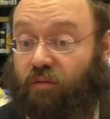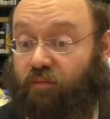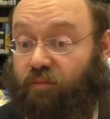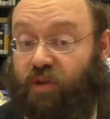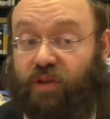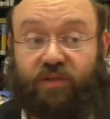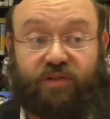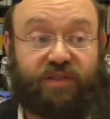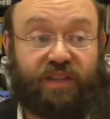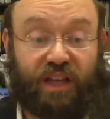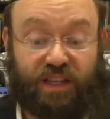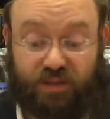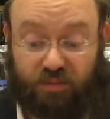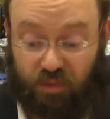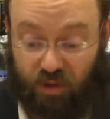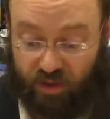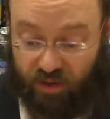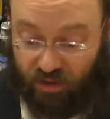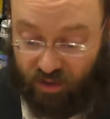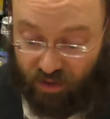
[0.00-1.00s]
because that's
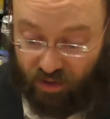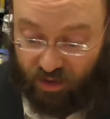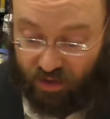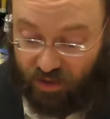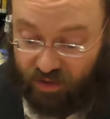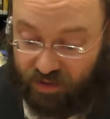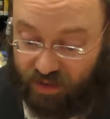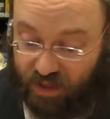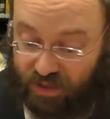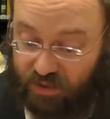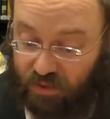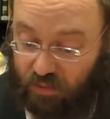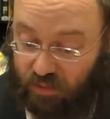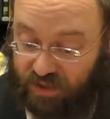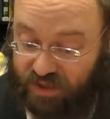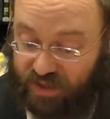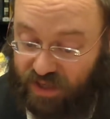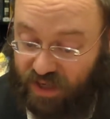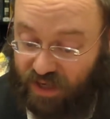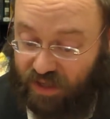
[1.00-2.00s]
what that's what we
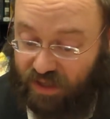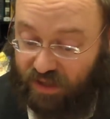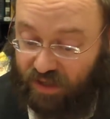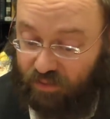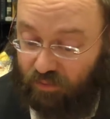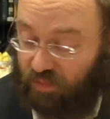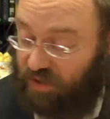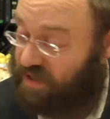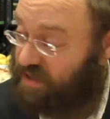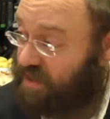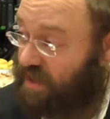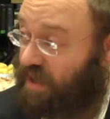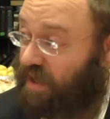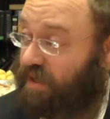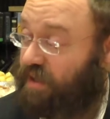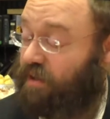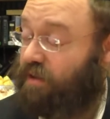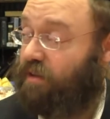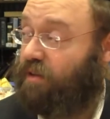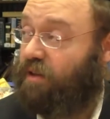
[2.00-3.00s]
said. At, we
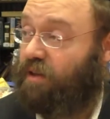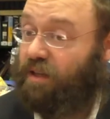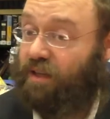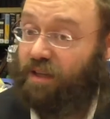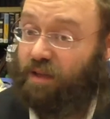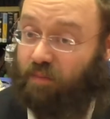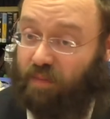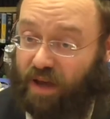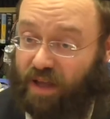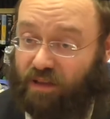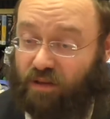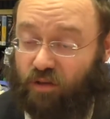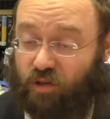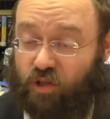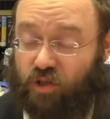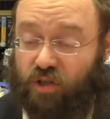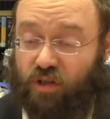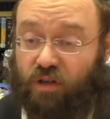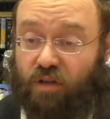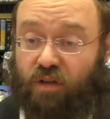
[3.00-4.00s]
said in the
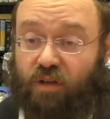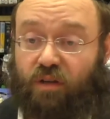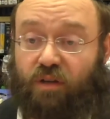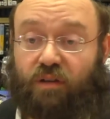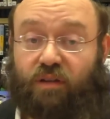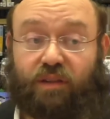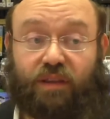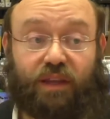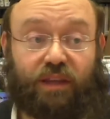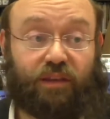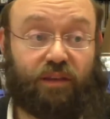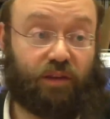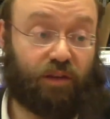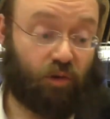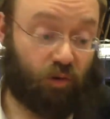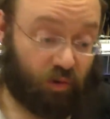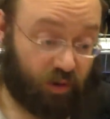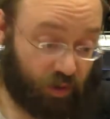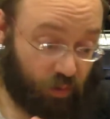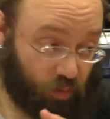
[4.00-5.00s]
Medrash that the
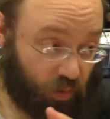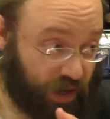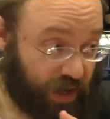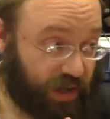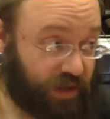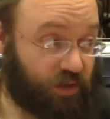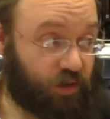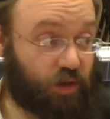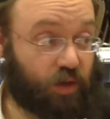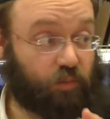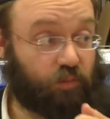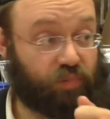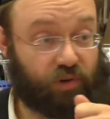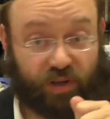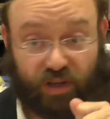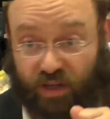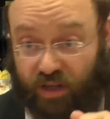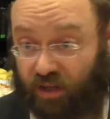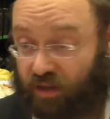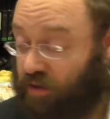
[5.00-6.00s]
only way you could
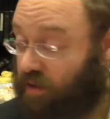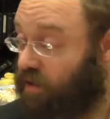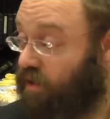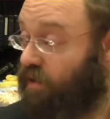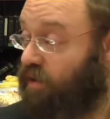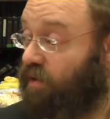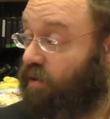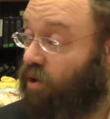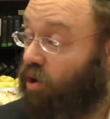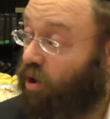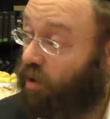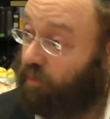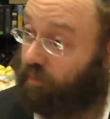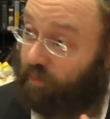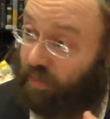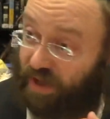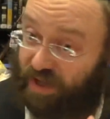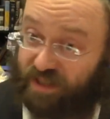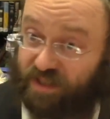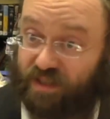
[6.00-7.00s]
bring the
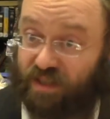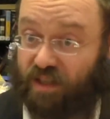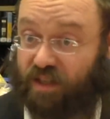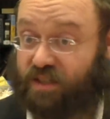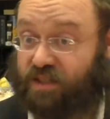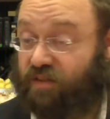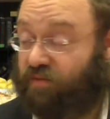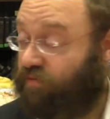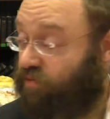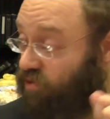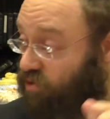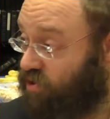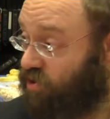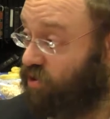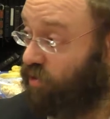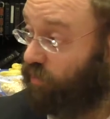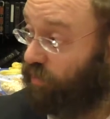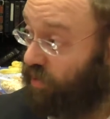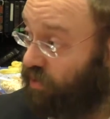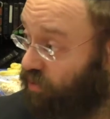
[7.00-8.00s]
Korban Pesach is the first
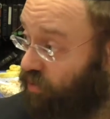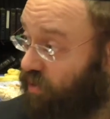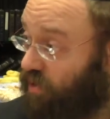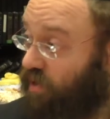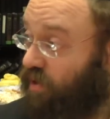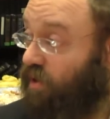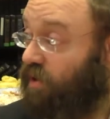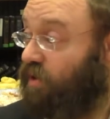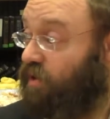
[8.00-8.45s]
you're pure.